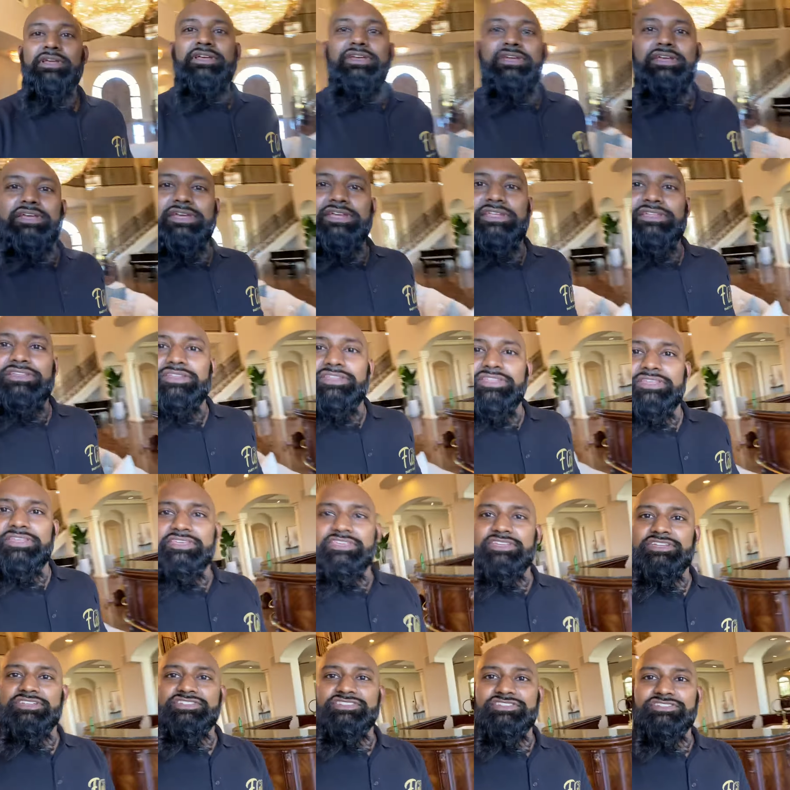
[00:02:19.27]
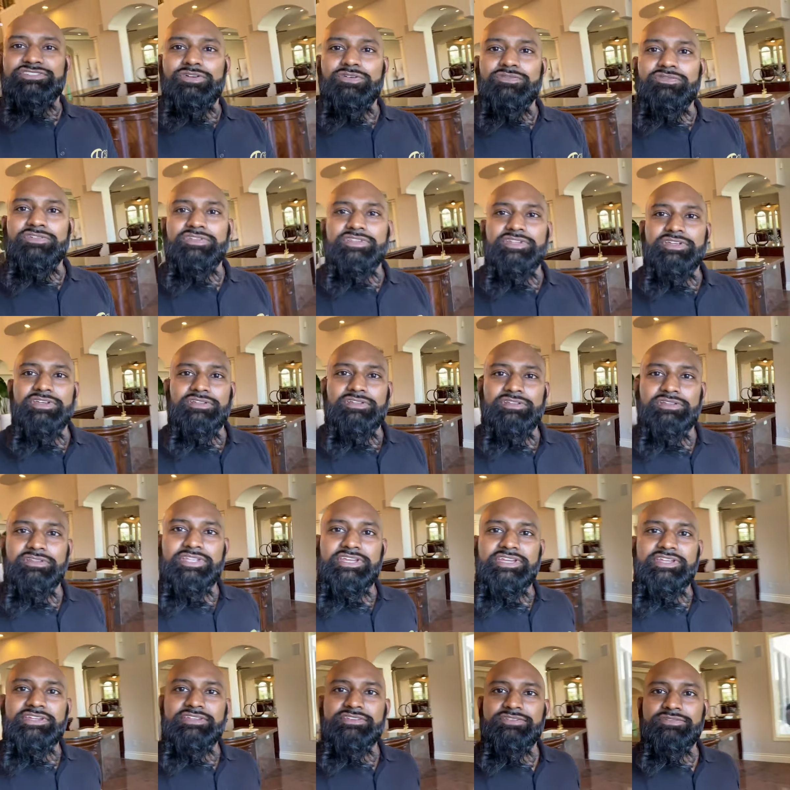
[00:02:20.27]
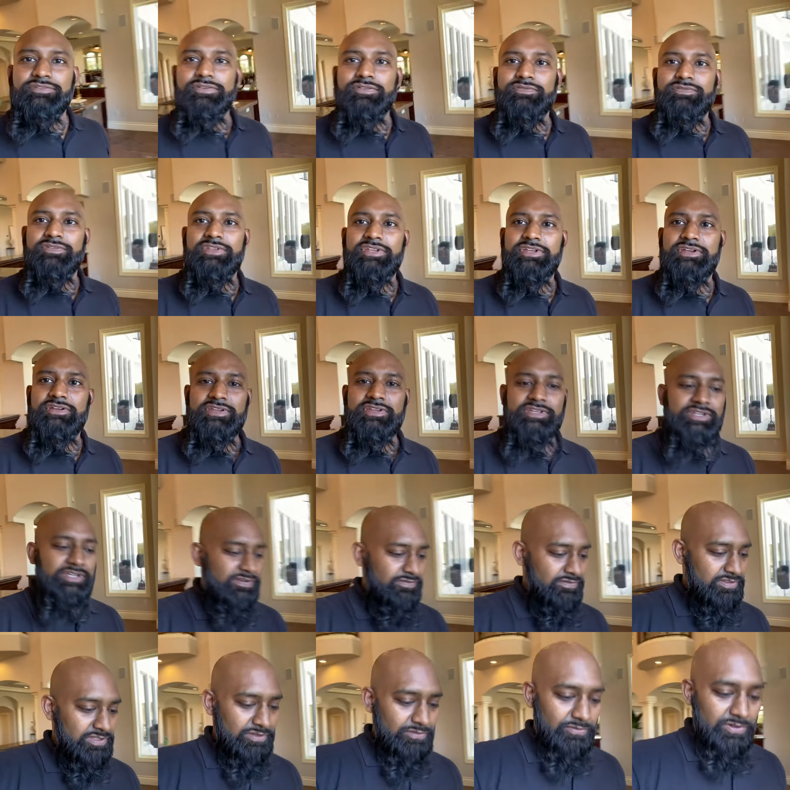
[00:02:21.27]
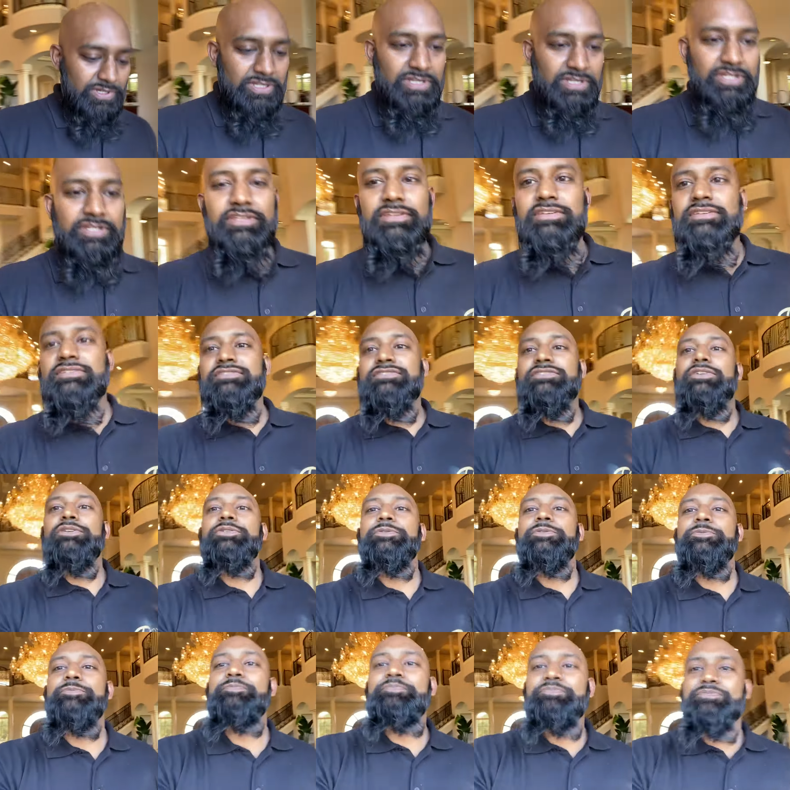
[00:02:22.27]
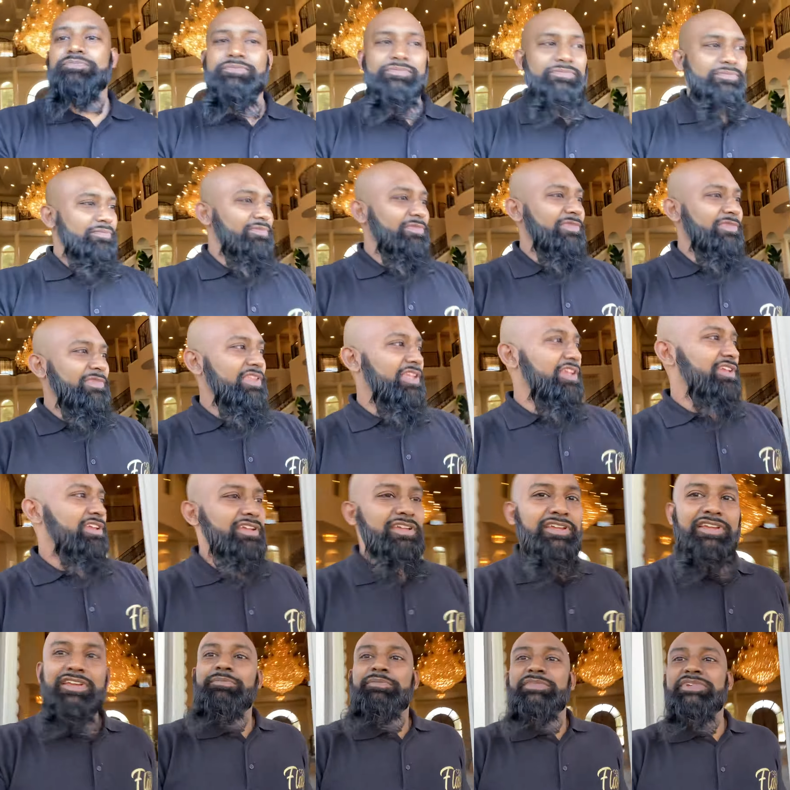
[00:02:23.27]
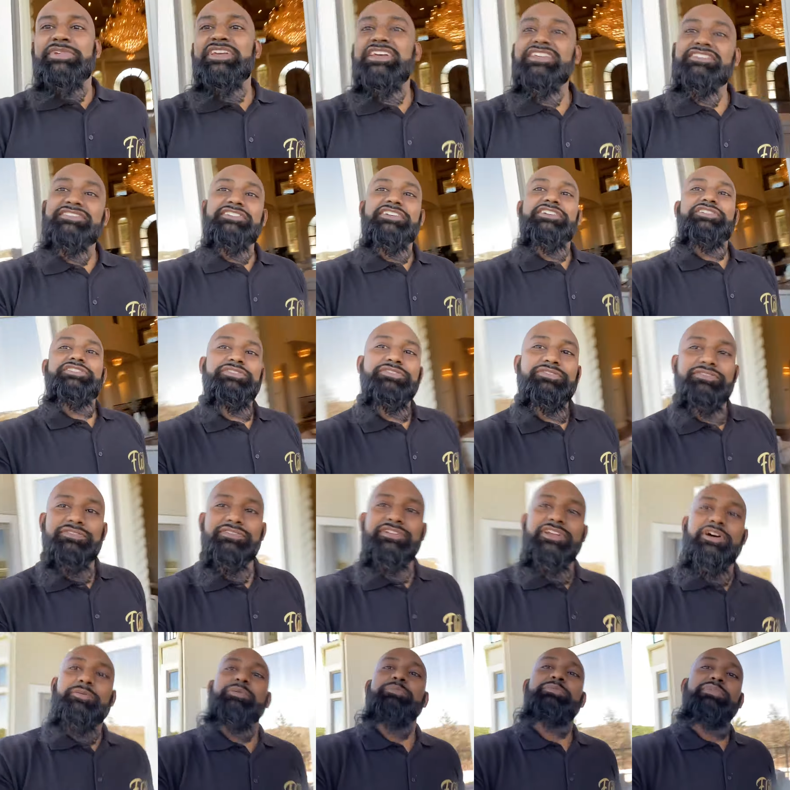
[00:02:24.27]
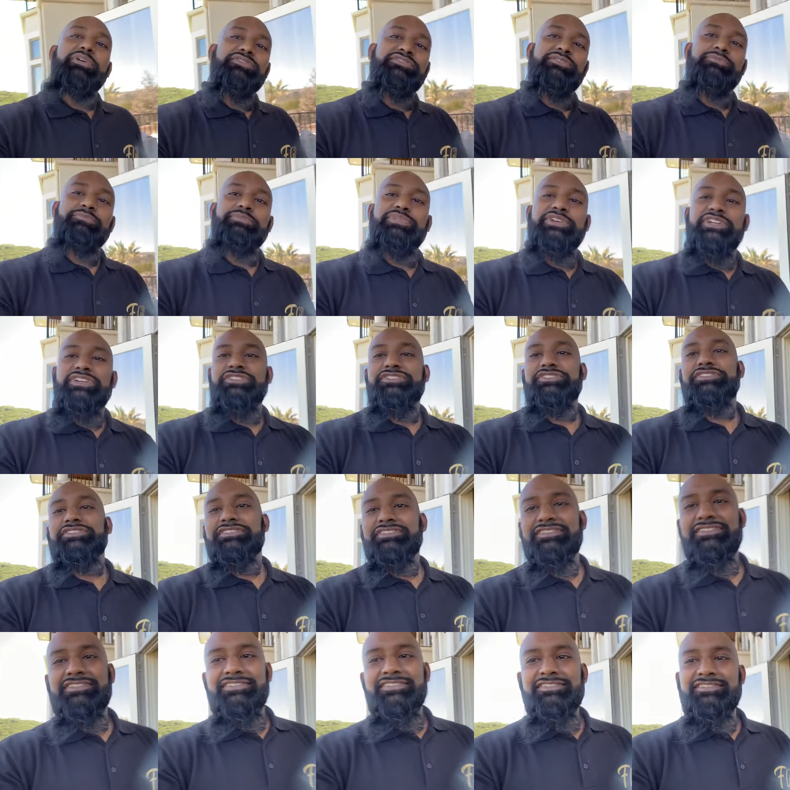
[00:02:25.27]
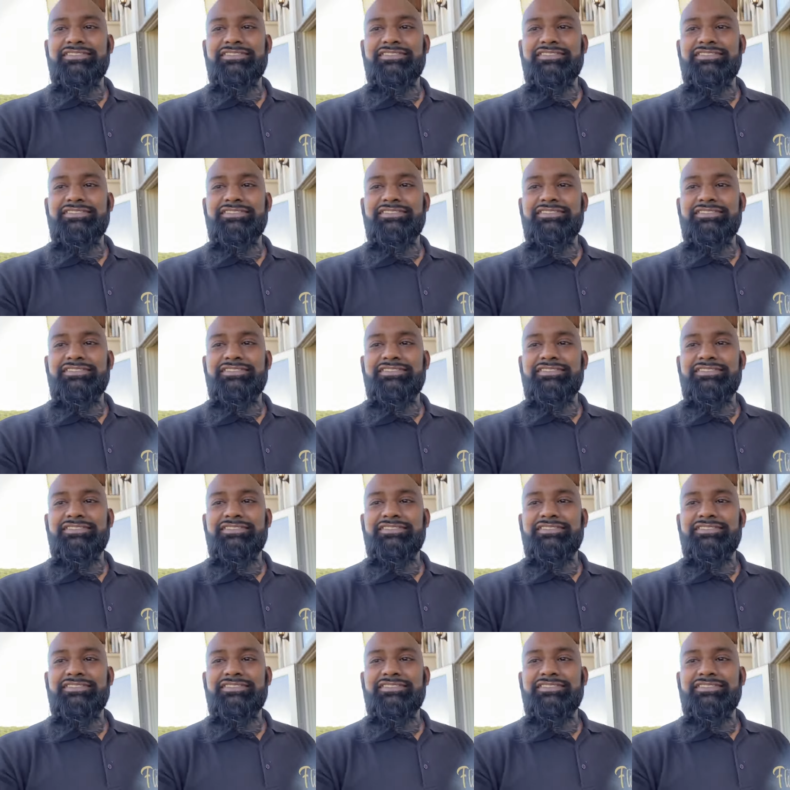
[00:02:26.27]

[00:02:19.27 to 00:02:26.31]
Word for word: and the kitchen's over there. The ladies are over there getting everything ready. So, but yeah, stay tuned. I'll be posting pictures.